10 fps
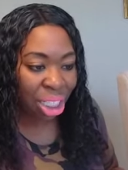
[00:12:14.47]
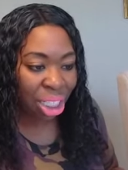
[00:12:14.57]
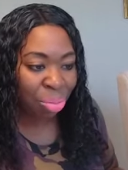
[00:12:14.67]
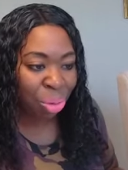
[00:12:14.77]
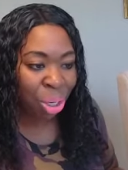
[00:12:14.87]

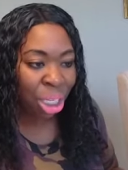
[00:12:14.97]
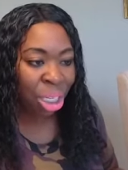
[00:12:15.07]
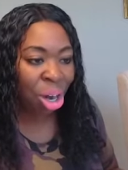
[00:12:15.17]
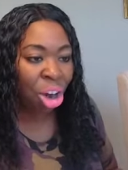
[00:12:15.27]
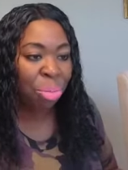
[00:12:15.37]
Good morning,
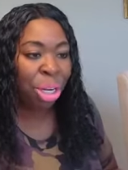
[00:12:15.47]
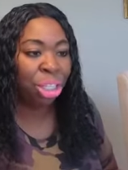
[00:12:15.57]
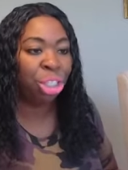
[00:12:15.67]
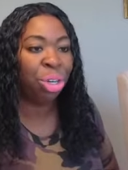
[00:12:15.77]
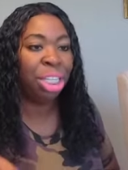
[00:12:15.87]
Carmen
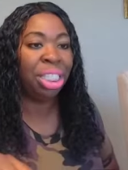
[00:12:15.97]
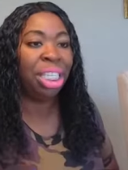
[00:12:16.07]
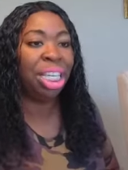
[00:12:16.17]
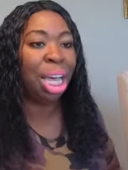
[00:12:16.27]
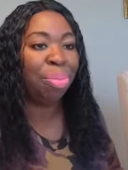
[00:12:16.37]
and
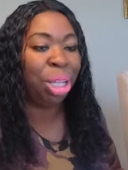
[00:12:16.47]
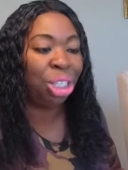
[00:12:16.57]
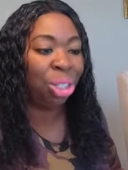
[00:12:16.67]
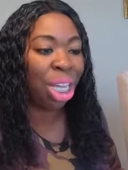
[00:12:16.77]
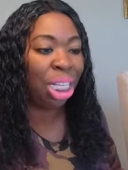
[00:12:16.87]
Tracy. God
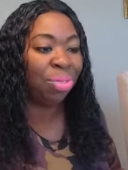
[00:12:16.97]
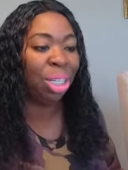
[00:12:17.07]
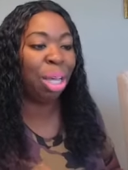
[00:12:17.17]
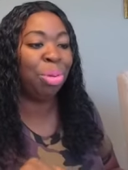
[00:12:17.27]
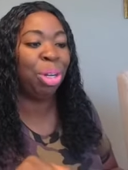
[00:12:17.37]
bless you guys for
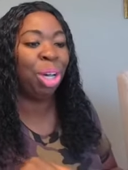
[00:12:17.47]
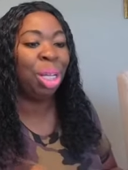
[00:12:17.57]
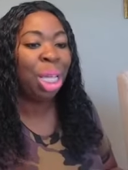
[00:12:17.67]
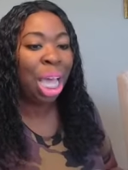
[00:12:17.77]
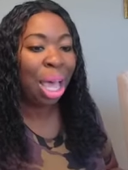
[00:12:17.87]
coming on.